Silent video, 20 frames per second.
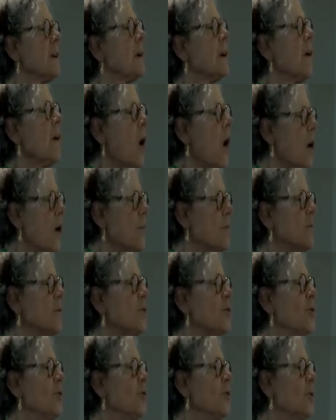come
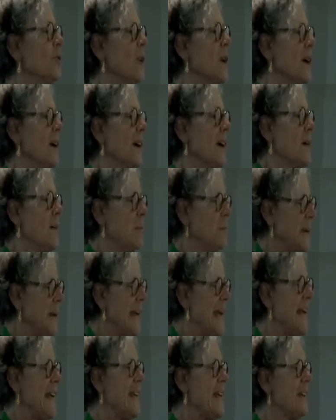to
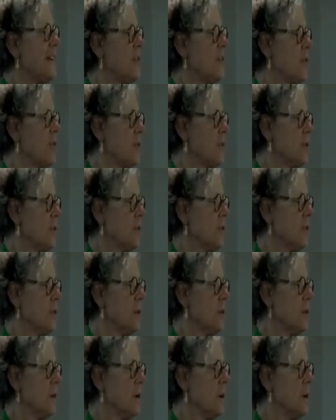play and learn,
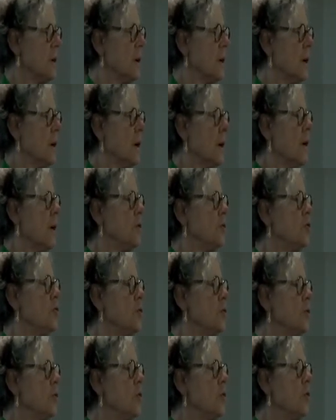
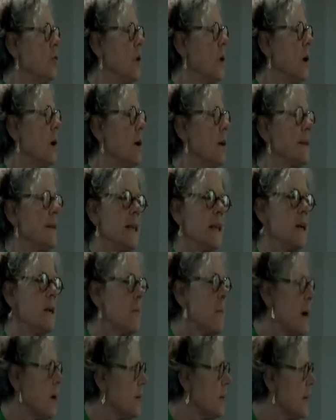to think
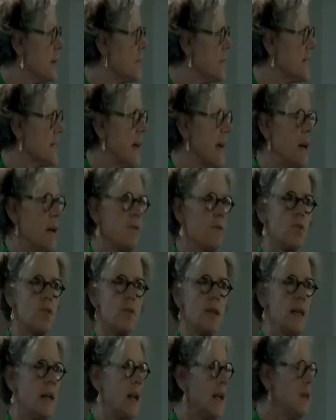about themselves,
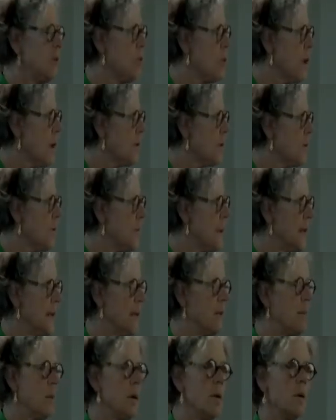relate to other
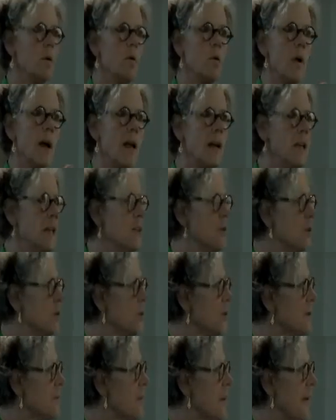people, dwell into
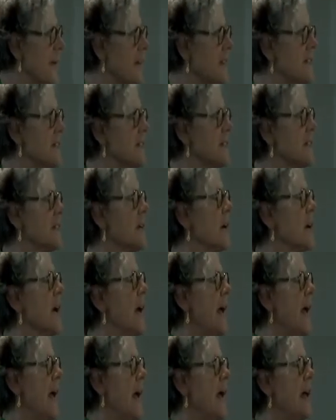space,
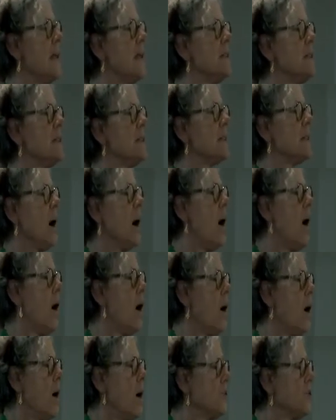and
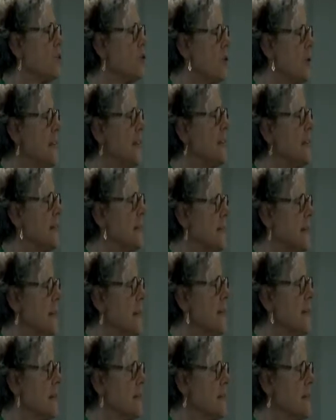treat
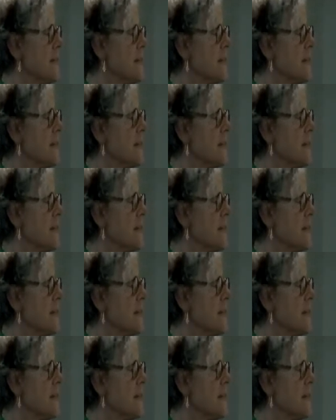things